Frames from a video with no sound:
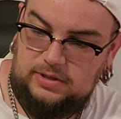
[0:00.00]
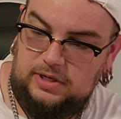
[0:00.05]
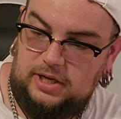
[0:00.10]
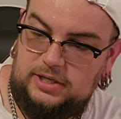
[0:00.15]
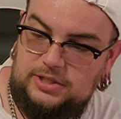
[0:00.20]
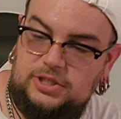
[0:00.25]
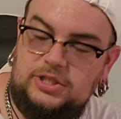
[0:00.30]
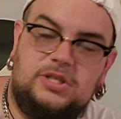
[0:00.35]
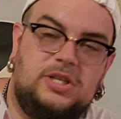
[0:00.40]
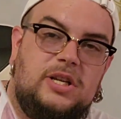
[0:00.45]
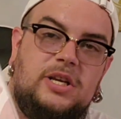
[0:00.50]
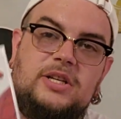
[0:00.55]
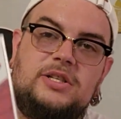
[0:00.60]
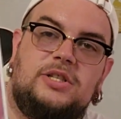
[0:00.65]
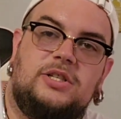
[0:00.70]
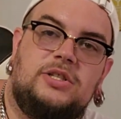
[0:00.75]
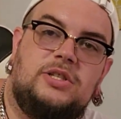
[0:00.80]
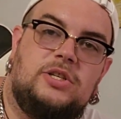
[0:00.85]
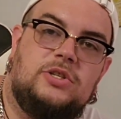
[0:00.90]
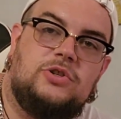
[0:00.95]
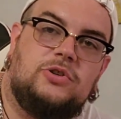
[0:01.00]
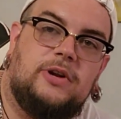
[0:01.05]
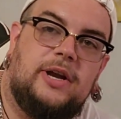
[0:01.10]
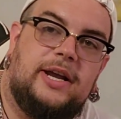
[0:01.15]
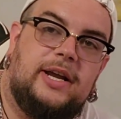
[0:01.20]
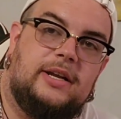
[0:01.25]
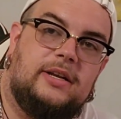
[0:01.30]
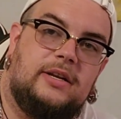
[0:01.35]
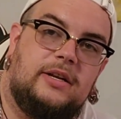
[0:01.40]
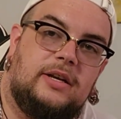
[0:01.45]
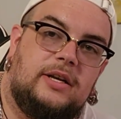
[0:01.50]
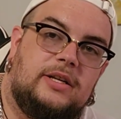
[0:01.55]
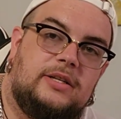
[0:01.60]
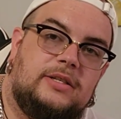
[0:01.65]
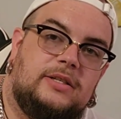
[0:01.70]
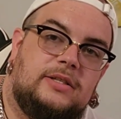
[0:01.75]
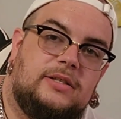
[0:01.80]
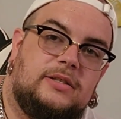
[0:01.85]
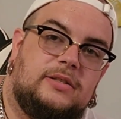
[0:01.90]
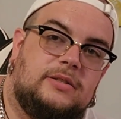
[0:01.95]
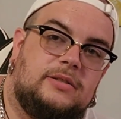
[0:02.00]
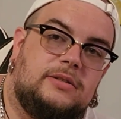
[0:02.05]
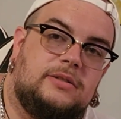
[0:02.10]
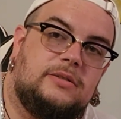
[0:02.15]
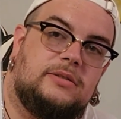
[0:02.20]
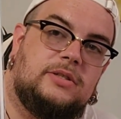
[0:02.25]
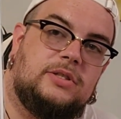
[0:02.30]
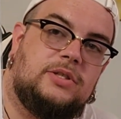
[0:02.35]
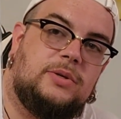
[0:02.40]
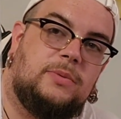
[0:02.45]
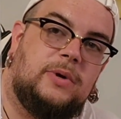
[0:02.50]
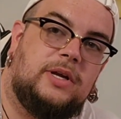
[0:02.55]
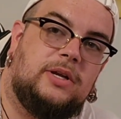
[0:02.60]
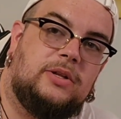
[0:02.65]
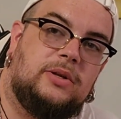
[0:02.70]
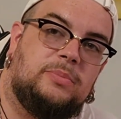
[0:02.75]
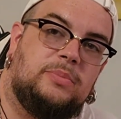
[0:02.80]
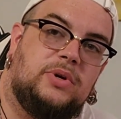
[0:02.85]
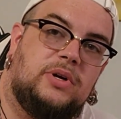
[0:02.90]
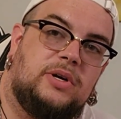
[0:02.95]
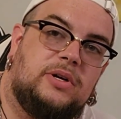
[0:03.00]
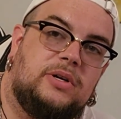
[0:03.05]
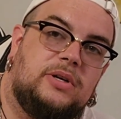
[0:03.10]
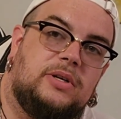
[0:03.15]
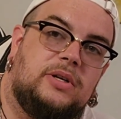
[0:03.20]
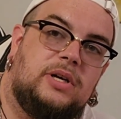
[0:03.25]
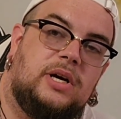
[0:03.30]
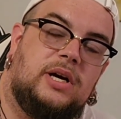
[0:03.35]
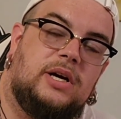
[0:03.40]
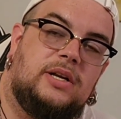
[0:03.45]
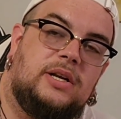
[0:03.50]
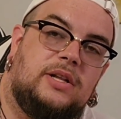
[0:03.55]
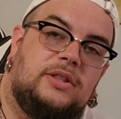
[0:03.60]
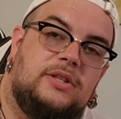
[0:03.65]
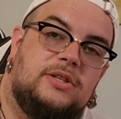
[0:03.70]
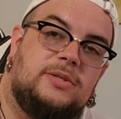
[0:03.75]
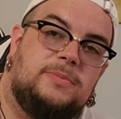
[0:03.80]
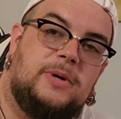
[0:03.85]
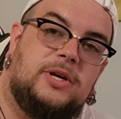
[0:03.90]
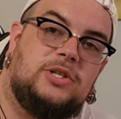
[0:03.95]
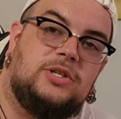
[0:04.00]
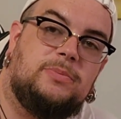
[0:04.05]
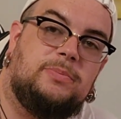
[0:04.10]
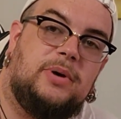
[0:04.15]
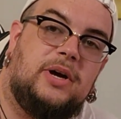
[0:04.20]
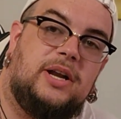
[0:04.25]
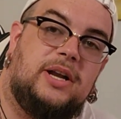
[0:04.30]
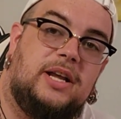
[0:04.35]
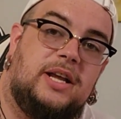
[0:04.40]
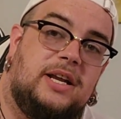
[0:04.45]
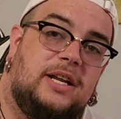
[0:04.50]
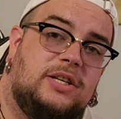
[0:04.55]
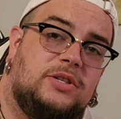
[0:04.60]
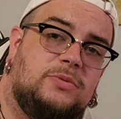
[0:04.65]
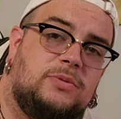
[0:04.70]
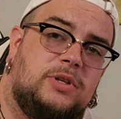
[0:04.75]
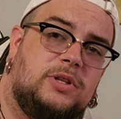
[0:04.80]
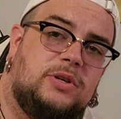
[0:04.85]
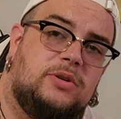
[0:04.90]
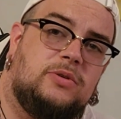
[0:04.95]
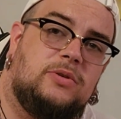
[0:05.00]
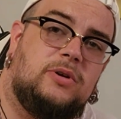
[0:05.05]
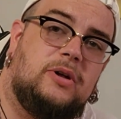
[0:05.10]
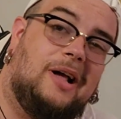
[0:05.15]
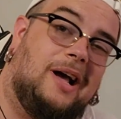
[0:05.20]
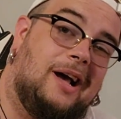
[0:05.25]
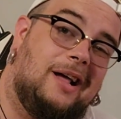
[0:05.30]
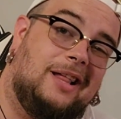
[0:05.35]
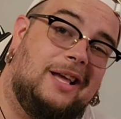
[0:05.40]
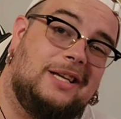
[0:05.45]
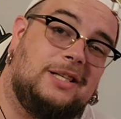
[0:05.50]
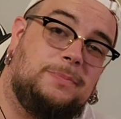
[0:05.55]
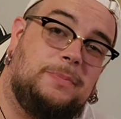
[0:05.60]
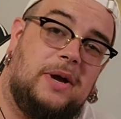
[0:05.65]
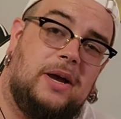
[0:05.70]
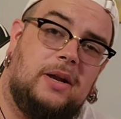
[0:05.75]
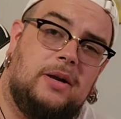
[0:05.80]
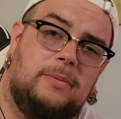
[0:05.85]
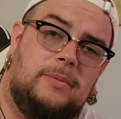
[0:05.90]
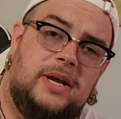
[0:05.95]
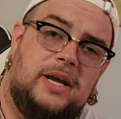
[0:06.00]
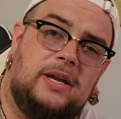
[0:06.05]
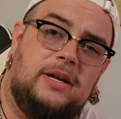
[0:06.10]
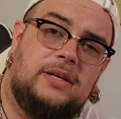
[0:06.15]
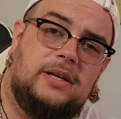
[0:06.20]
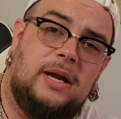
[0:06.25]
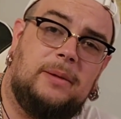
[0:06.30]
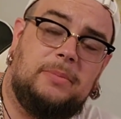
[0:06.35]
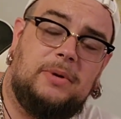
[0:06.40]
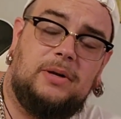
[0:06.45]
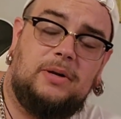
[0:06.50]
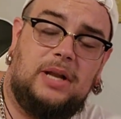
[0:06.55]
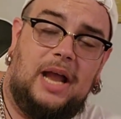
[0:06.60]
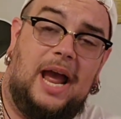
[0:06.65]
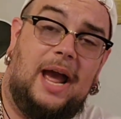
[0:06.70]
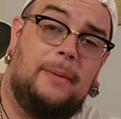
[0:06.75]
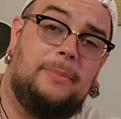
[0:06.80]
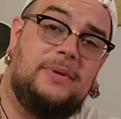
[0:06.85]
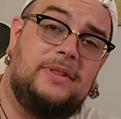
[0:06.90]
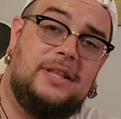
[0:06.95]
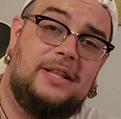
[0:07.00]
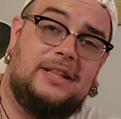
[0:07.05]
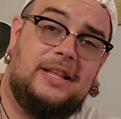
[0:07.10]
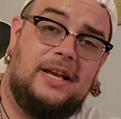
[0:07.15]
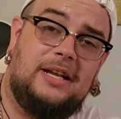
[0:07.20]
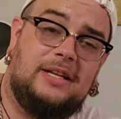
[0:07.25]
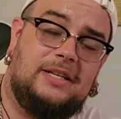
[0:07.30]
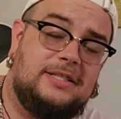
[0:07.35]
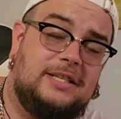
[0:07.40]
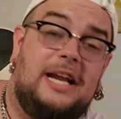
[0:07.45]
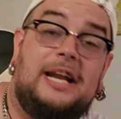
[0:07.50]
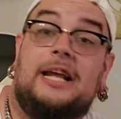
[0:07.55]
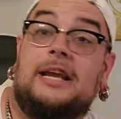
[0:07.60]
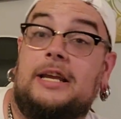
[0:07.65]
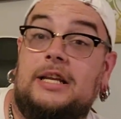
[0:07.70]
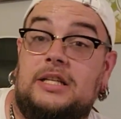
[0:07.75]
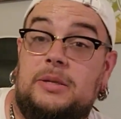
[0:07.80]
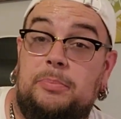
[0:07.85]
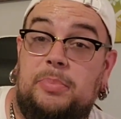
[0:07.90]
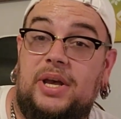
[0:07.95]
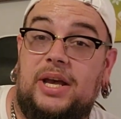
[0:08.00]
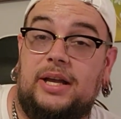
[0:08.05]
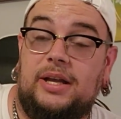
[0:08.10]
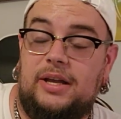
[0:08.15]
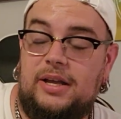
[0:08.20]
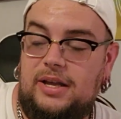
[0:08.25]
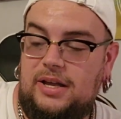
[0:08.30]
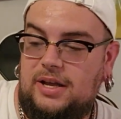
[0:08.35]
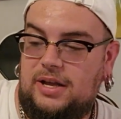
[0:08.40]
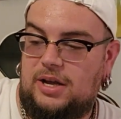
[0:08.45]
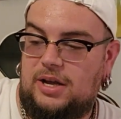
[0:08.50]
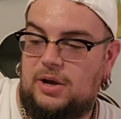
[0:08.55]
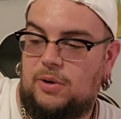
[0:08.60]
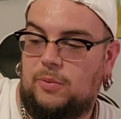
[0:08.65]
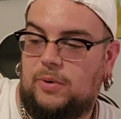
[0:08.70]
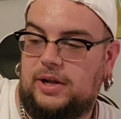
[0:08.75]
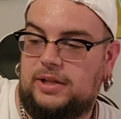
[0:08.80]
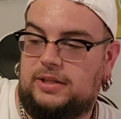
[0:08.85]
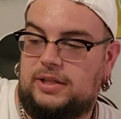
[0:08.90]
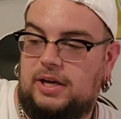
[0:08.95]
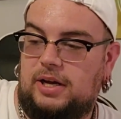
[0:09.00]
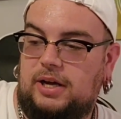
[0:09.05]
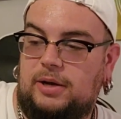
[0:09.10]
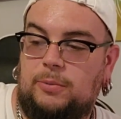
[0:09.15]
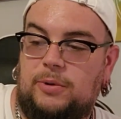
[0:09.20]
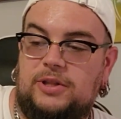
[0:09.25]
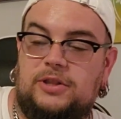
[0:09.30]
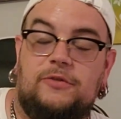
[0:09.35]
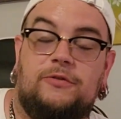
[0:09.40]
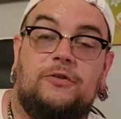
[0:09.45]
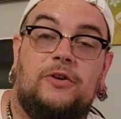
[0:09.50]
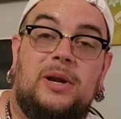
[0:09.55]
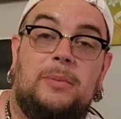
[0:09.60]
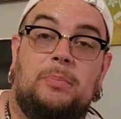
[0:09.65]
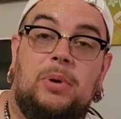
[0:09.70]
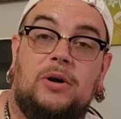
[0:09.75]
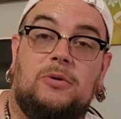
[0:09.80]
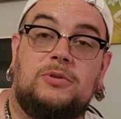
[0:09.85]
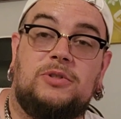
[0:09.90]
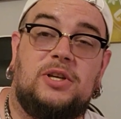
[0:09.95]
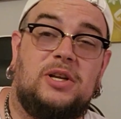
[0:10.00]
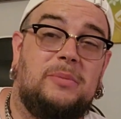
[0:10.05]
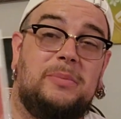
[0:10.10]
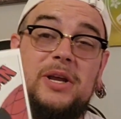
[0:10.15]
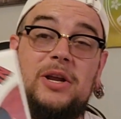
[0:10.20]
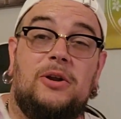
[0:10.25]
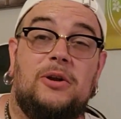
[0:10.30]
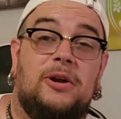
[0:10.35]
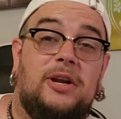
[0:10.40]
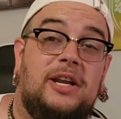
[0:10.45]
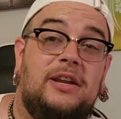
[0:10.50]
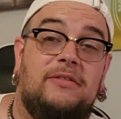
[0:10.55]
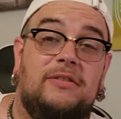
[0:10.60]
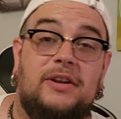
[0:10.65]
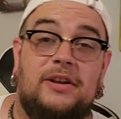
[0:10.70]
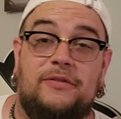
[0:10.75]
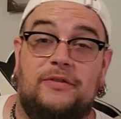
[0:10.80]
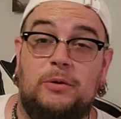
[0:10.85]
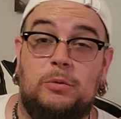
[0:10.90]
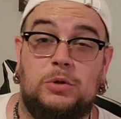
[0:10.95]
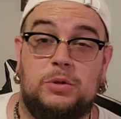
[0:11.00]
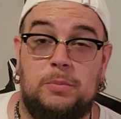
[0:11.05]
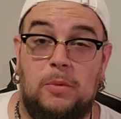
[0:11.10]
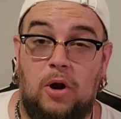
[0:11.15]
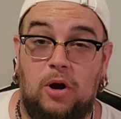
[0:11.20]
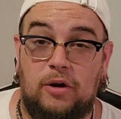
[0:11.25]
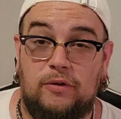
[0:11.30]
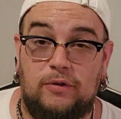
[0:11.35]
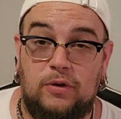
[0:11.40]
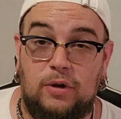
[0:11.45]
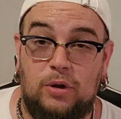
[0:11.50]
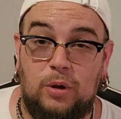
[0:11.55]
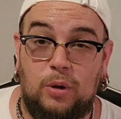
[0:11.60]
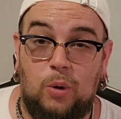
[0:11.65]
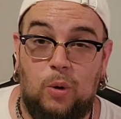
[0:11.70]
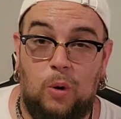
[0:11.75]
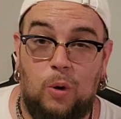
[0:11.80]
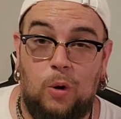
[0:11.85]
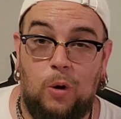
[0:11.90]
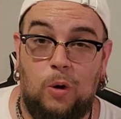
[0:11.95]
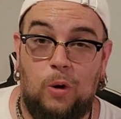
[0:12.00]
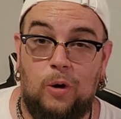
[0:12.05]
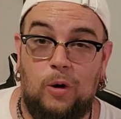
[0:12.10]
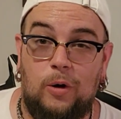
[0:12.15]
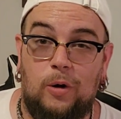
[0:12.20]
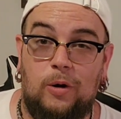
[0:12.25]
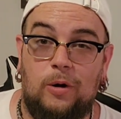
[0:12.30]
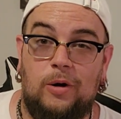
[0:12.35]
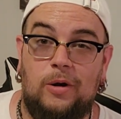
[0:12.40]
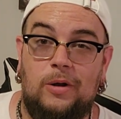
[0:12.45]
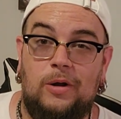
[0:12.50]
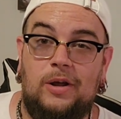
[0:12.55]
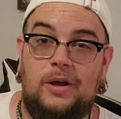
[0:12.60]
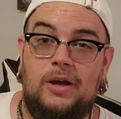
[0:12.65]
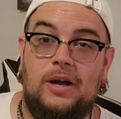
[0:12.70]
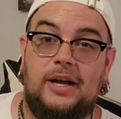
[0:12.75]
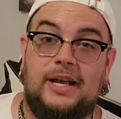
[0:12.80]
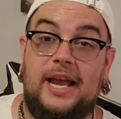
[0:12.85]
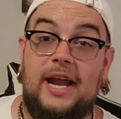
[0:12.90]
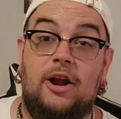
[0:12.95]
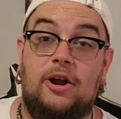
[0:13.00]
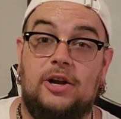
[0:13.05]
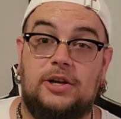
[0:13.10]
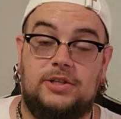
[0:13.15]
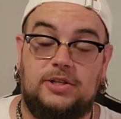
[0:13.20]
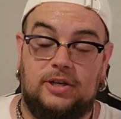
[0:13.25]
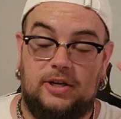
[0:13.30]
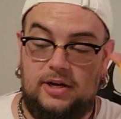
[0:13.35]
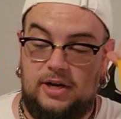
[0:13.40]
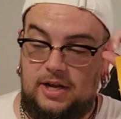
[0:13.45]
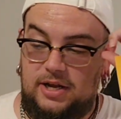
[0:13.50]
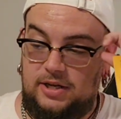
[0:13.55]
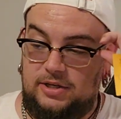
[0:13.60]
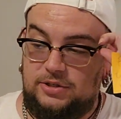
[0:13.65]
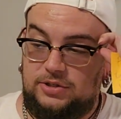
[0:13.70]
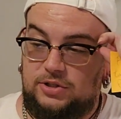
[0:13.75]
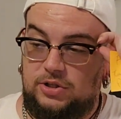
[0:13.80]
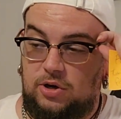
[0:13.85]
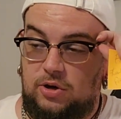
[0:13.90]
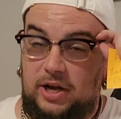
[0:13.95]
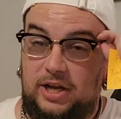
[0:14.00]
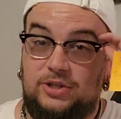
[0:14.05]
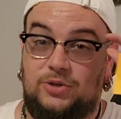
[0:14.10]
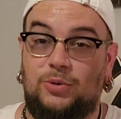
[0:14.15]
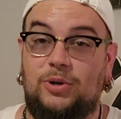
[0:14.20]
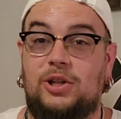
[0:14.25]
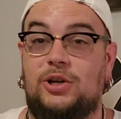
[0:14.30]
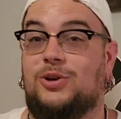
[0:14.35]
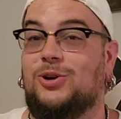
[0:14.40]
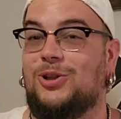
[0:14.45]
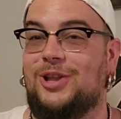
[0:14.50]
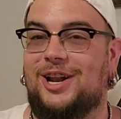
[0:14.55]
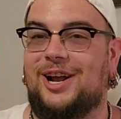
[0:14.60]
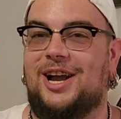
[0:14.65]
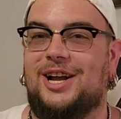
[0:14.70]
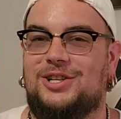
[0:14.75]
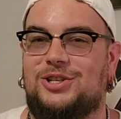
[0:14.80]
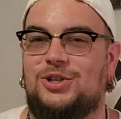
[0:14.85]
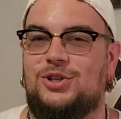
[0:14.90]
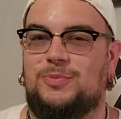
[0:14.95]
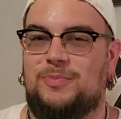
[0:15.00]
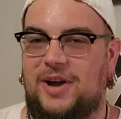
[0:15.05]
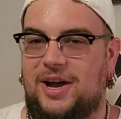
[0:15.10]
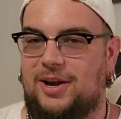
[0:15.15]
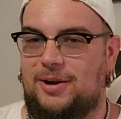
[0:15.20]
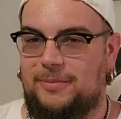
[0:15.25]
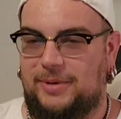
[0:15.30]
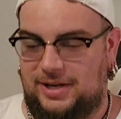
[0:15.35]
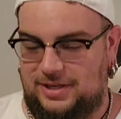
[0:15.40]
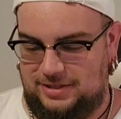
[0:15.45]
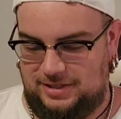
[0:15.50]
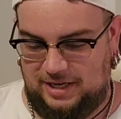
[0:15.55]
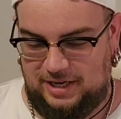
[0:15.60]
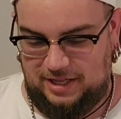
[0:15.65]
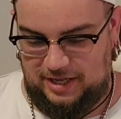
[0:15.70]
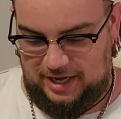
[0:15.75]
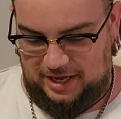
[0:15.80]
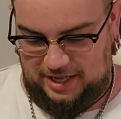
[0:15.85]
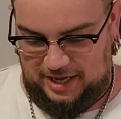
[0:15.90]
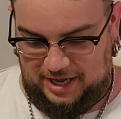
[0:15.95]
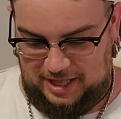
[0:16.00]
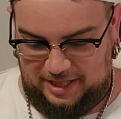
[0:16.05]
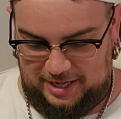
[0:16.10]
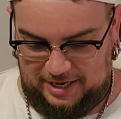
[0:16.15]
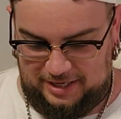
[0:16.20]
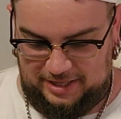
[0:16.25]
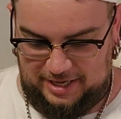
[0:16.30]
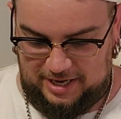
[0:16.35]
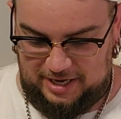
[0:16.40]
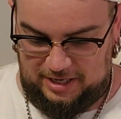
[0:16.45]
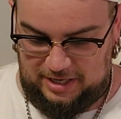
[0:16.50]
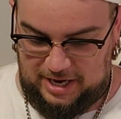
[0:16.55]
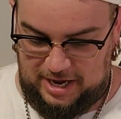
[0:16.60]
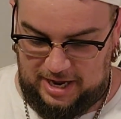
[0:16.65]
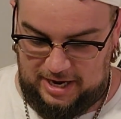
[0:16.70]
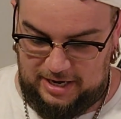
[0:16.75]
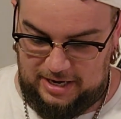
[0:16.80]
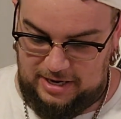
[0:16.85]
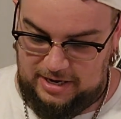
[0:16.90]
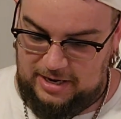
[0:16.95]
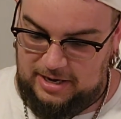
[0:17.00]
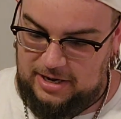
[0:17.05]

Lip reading: It's just a trade. It's just a regular book, nothing special, but it is really cool. I like Spider-Man. I'm happy that because I didn't get to pick what the free book was going to be, or even if it was Marvel or a character. So it's really cool that I got two Spider-Mans. I like that a lot.